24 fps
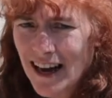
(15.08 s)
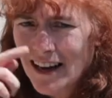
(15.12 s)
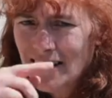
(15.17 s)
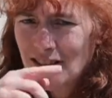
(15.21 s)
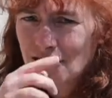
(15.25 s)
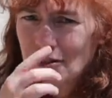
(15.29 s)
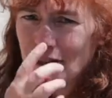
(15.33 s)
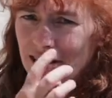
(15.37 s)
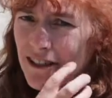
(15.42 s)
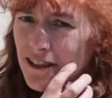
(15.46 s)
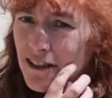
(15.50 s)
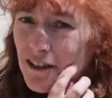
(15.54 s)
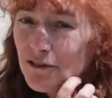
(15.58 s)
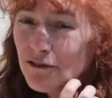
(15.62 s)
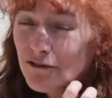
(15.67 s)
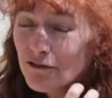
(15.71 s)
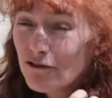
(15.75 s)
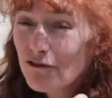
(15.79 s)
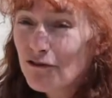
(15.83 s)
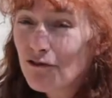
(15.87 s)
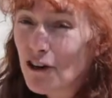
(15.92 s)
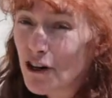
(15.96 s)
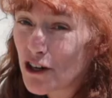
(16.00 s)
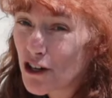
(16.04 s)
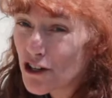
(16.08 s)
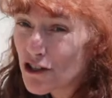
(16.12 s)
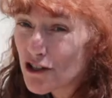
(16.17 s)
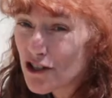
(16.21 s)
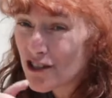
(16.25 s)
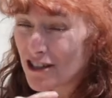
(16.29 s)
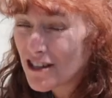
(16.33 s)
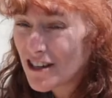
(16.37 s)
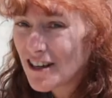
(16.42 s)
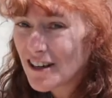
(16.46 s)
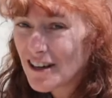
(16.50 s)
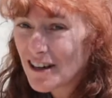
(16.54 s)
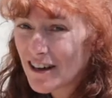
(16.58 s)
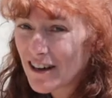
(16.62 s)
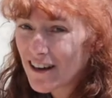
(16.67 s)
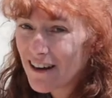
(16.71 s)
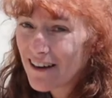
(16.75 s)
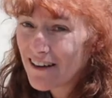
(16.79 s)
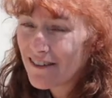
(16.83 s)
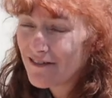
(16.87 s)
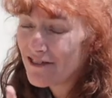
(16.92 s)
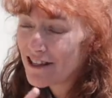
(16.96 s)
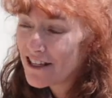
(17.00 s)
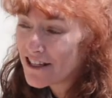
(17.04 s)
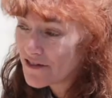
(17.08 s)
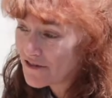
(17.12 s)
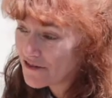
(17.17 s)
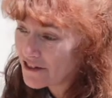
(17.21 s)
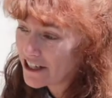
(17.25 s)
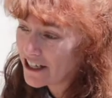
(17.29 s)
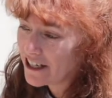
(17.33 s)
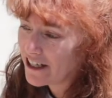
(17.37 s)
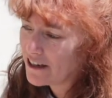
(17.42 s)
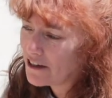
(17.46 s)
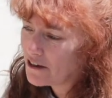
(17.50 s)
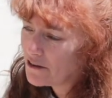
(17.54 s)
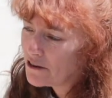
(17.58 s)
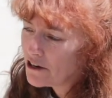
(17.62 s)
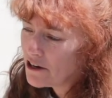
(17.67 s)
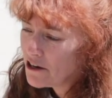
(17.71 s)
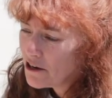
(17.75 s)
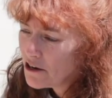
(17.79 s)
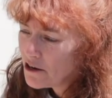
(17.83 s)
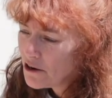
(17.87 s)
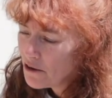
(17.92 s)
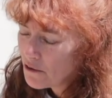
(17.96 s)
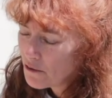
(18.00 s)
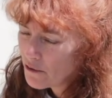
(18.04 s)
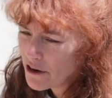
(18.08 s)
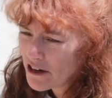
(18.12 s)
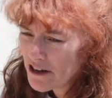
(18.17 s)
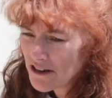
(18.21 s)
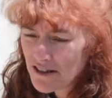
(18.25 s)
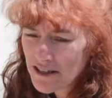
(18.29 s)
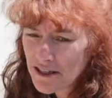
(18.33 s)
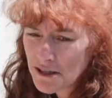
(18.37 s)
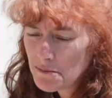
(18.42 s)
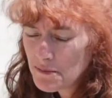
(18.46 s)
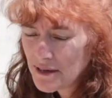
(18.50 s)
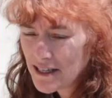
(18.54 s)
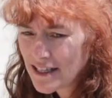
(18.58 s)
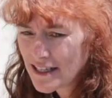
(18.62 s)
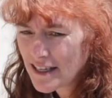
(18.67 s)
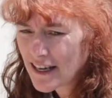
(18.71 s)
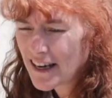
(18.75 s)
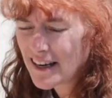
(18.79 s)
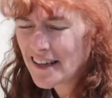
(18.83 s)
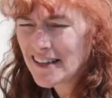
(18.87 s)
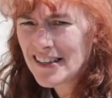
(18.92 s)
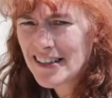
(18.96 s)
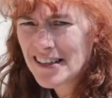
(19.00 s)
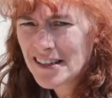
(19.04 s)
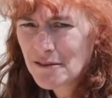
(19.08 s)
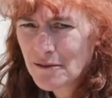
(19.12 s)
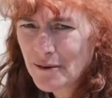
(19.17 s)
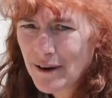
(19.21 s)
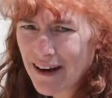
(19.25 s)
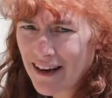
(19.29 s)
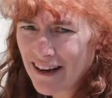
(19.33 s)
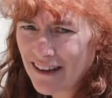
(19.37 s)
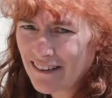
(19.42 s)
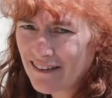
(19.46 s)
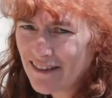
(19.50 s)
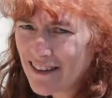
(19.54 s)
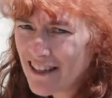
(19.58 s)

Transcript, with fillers: actually the first of this video where you see me sanding away.